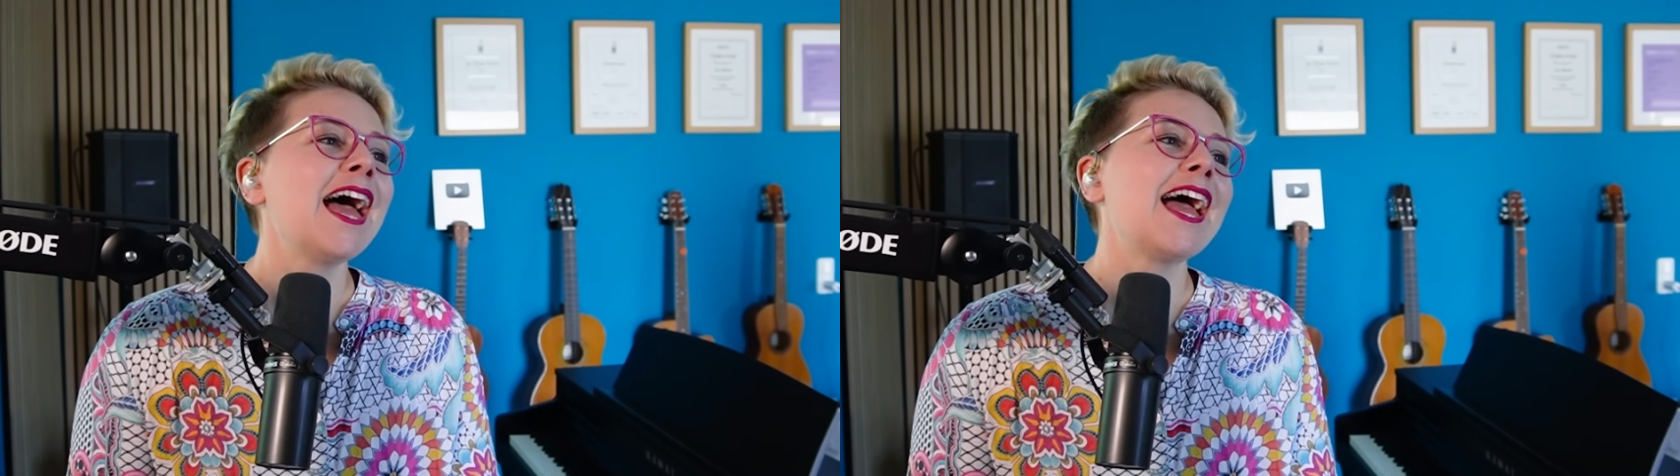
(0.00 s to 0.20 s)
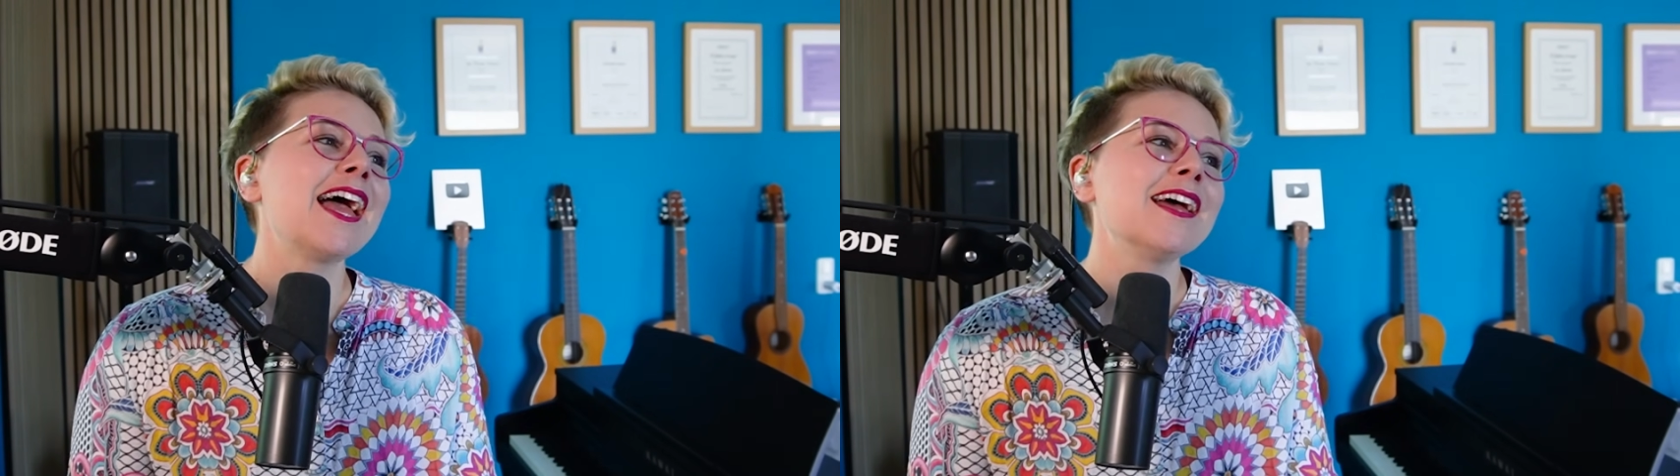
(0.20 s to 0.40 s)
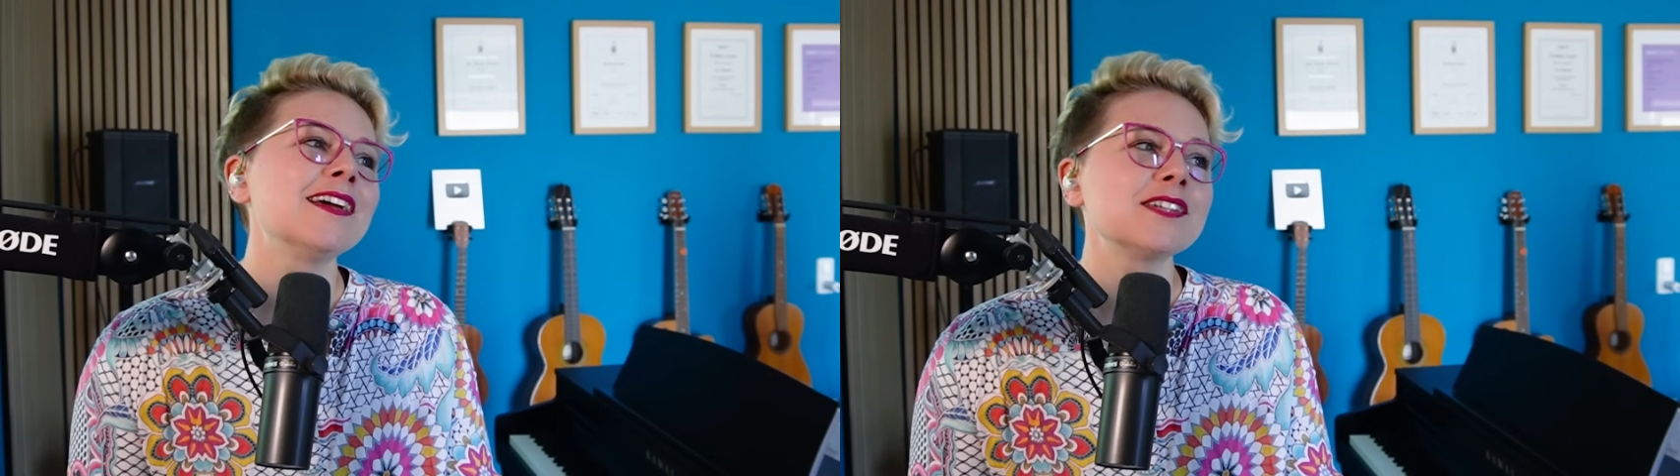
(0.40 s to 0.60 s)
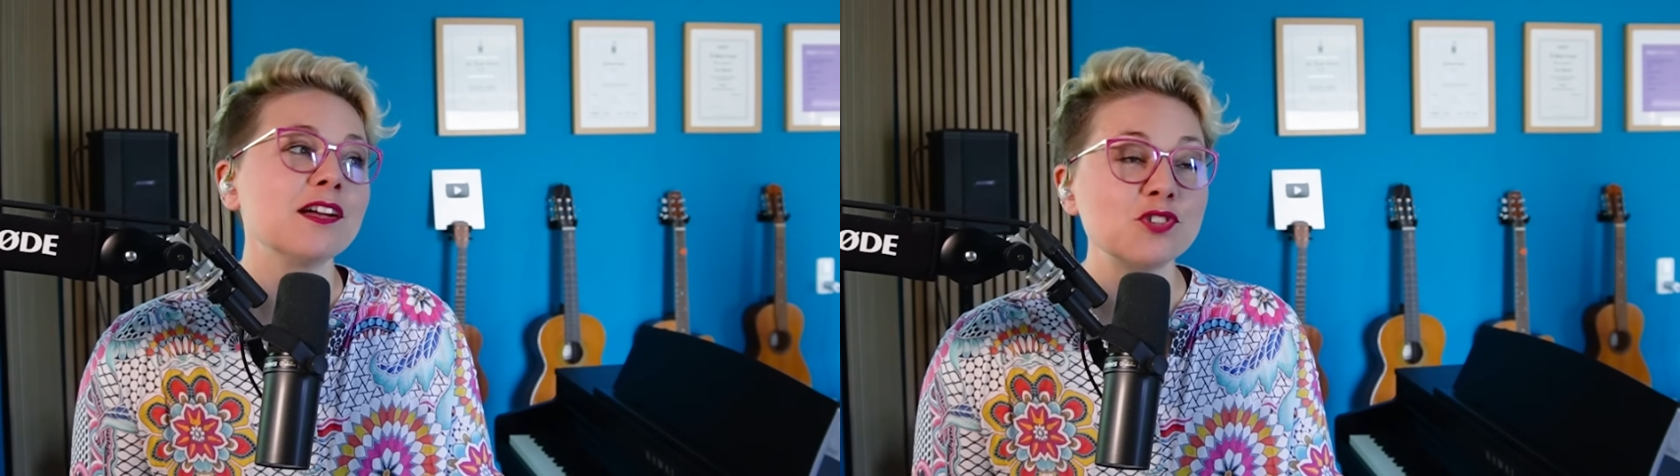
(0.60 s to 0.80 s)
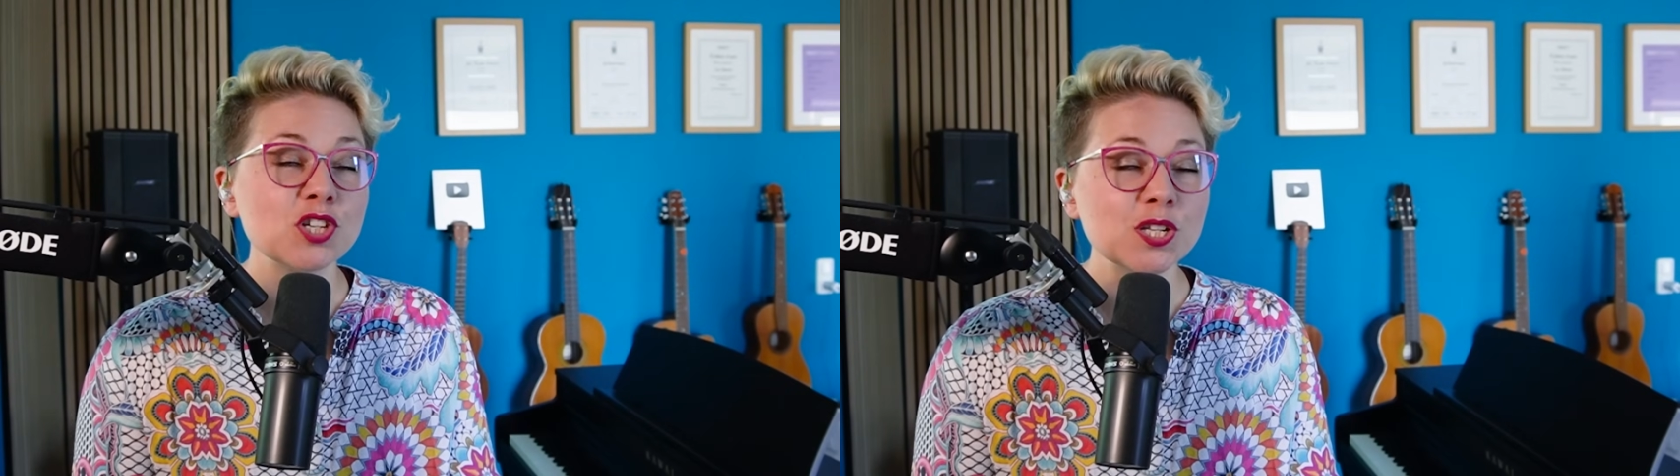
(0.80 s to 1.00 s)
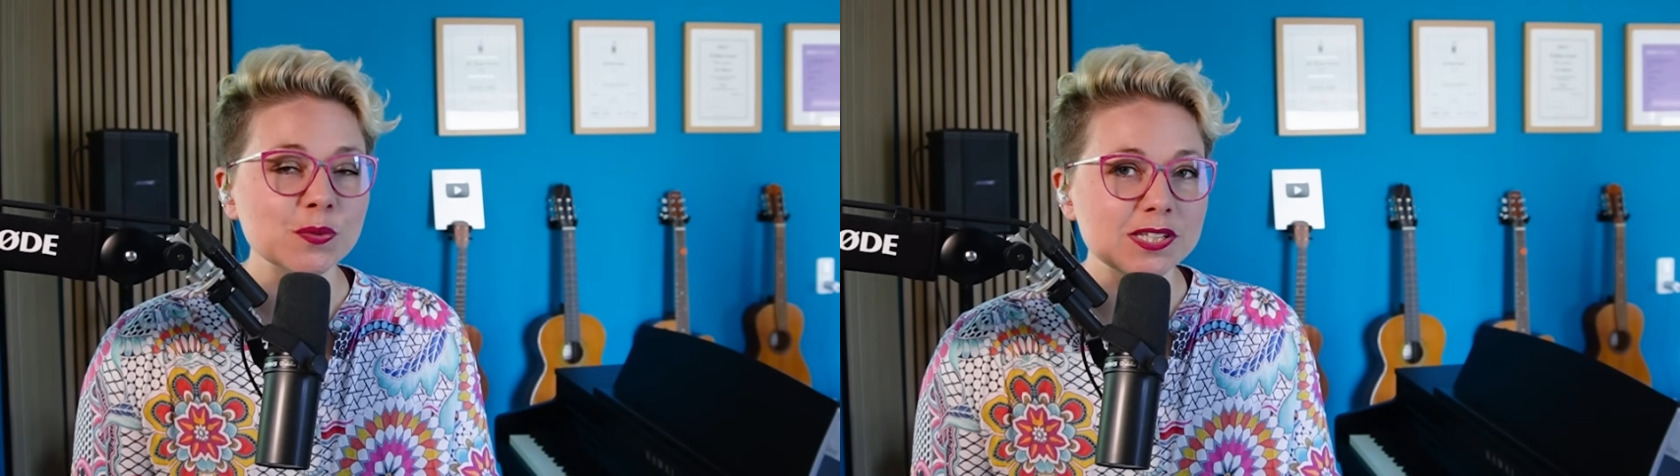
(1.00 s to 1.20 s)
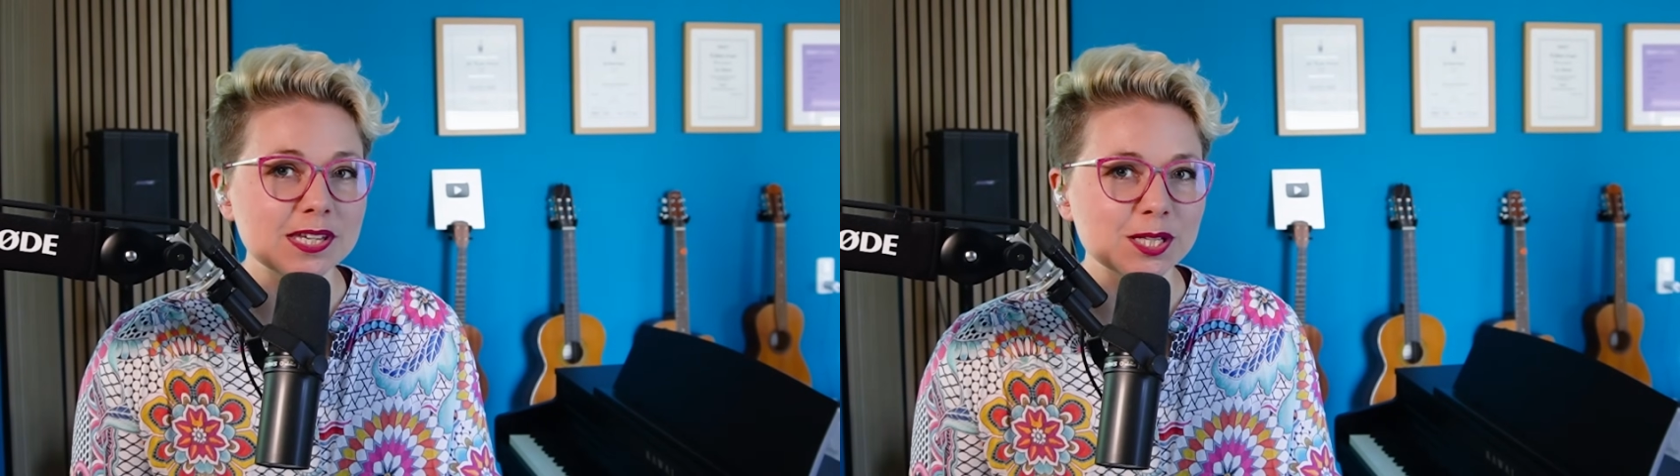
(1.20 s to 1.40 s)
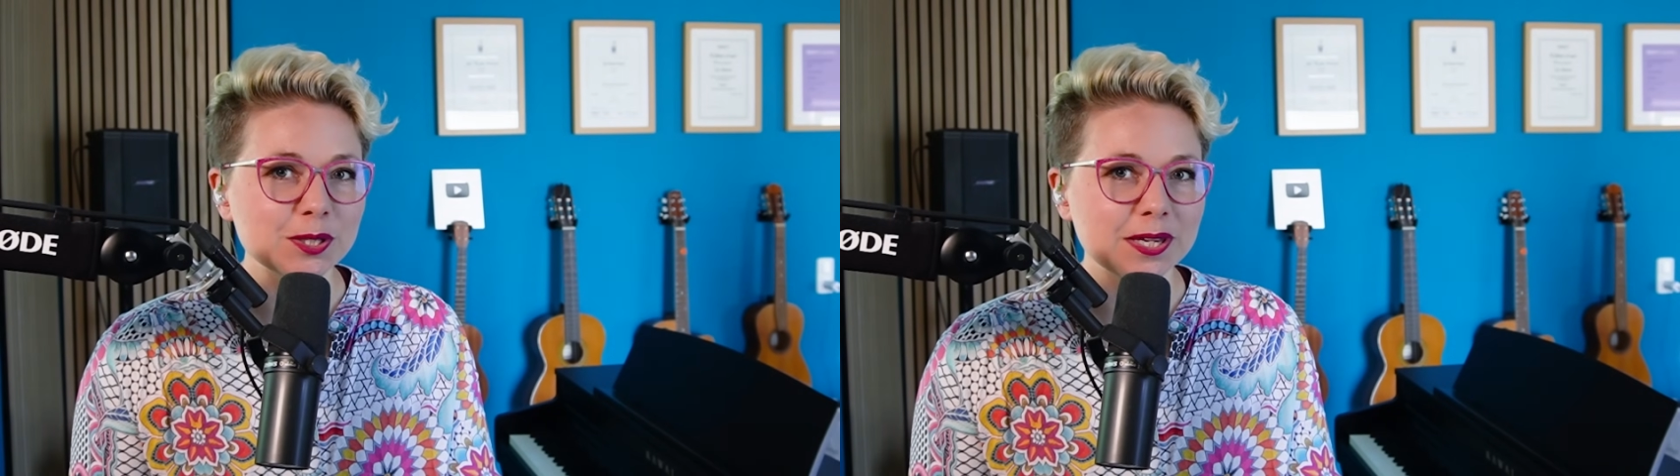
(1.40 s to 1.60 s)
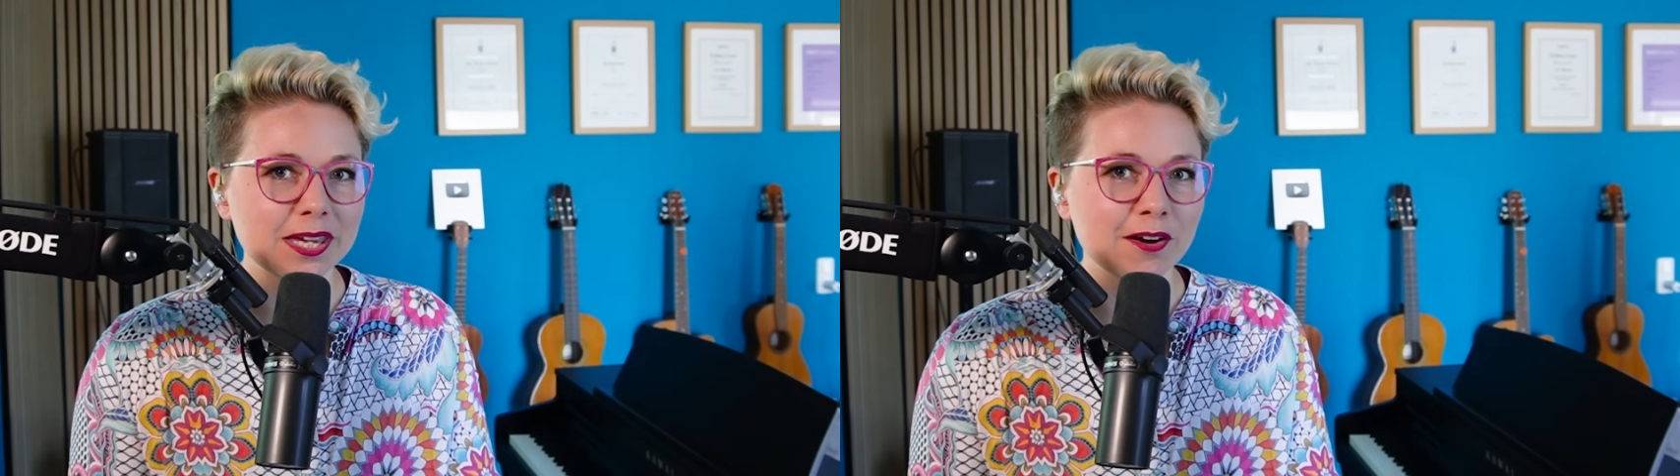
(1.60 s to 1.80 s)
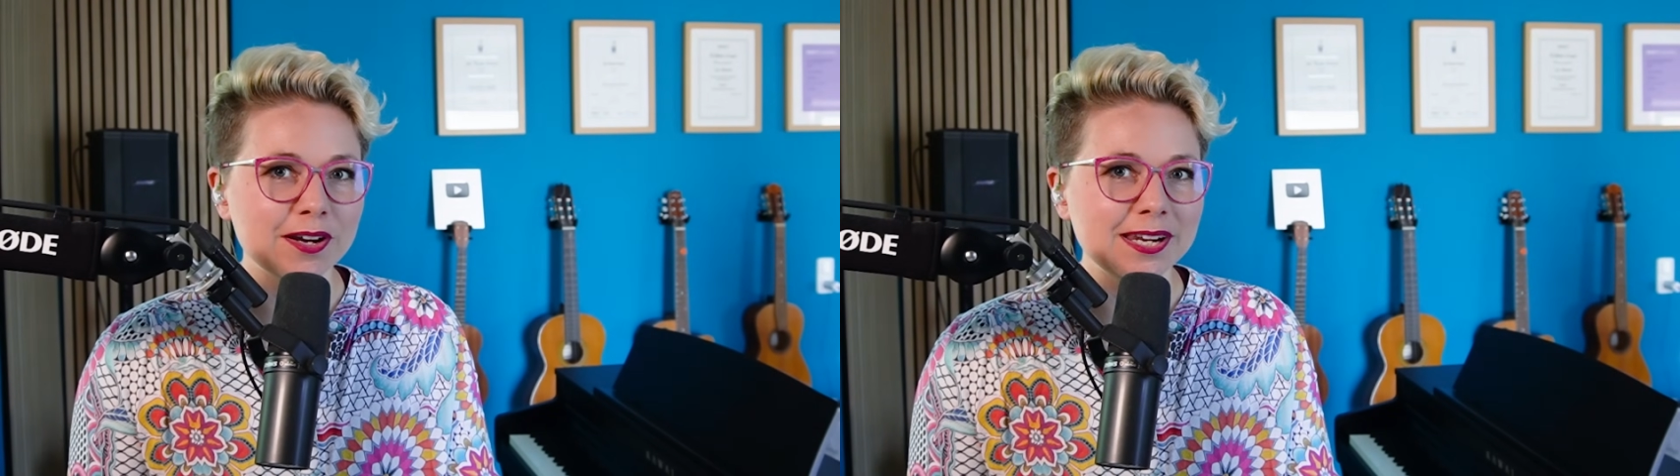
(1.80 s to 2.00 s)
And until we take a look at Carrie